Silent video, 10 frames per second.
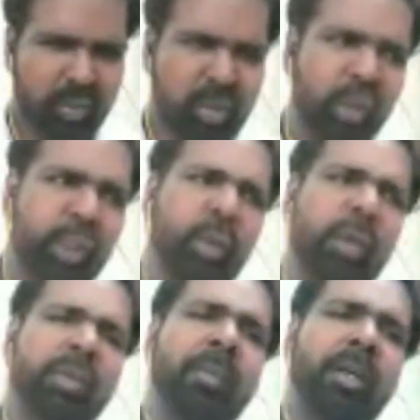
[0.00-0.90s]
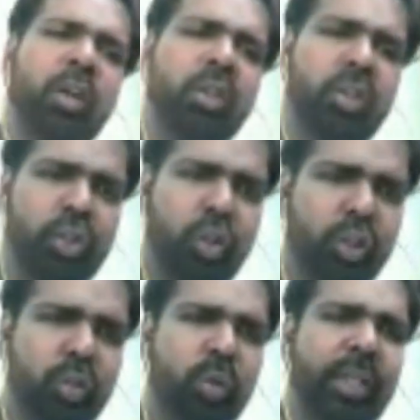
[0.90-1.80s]
You would have come across her short
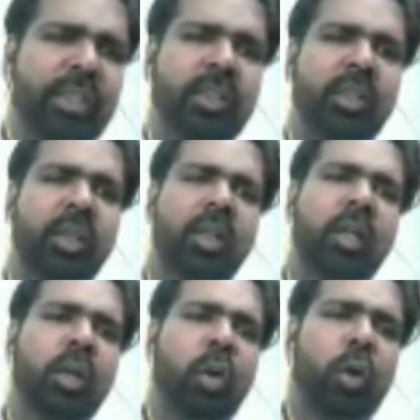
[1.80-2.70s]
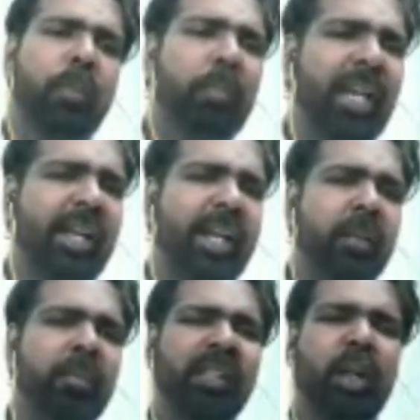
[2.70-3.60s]
stories or a play like
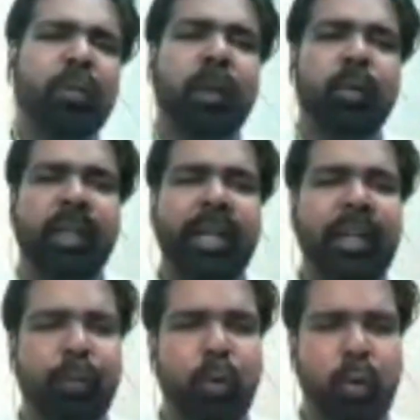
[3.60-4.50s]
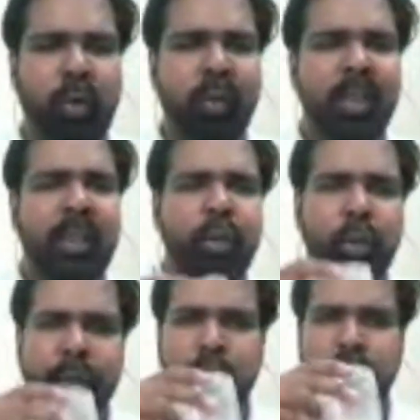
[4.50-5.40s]
Mother of 1084
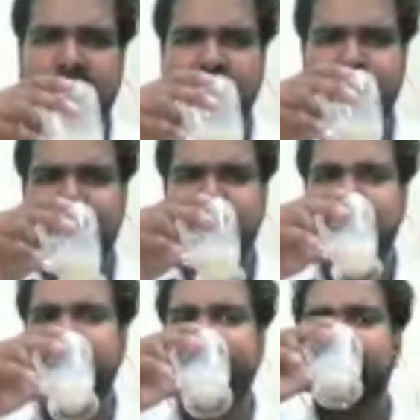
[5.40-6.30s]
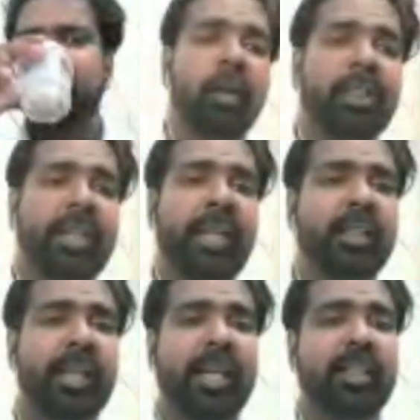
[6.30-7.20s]
during your graduation days. She is
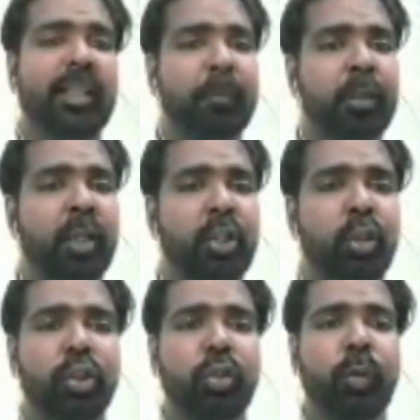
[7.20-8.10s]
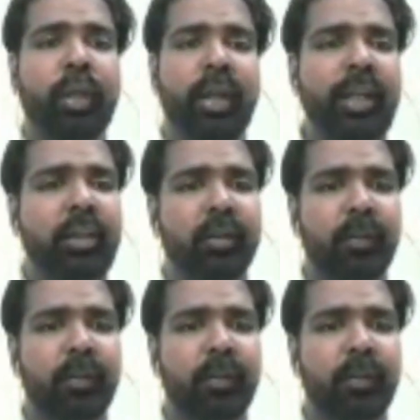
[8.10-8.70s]
an exceptional short story writer